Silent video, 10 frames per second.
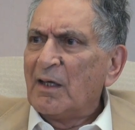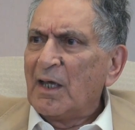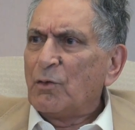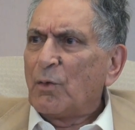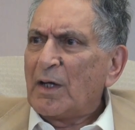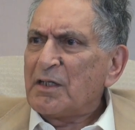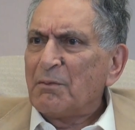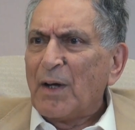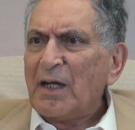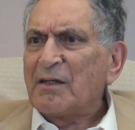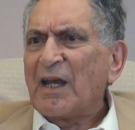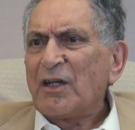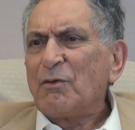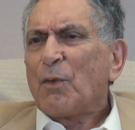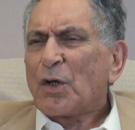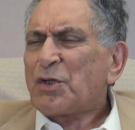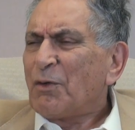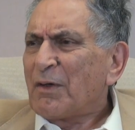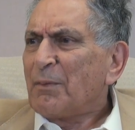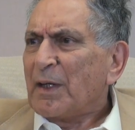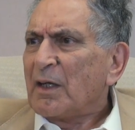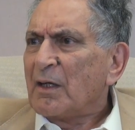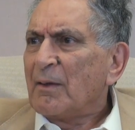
And why is the mind trying to boss over me?